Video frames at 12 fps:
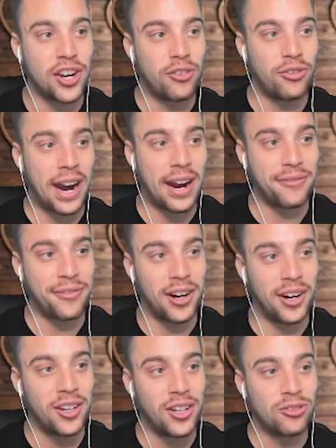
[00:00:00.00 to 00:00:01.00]

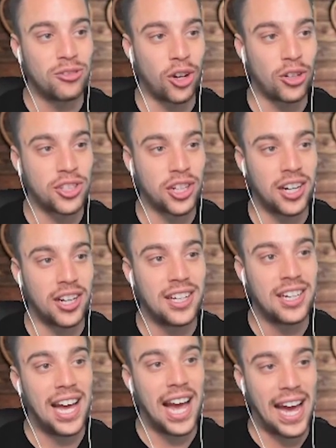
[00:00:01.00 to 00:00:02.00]
Rafa, Roger,
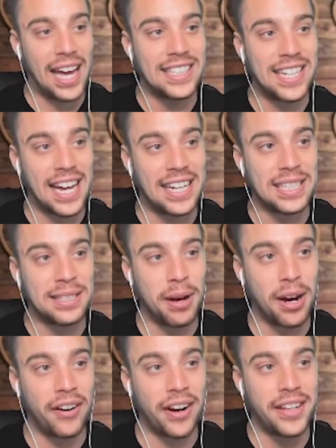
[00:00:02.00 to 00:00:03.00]
and Andy
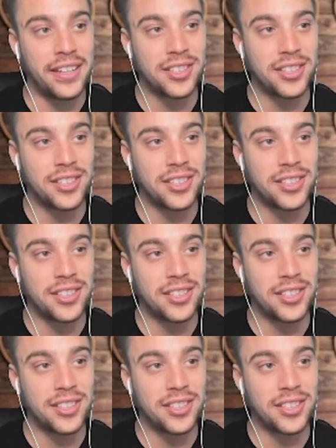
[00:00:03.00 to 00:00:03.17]
Murray.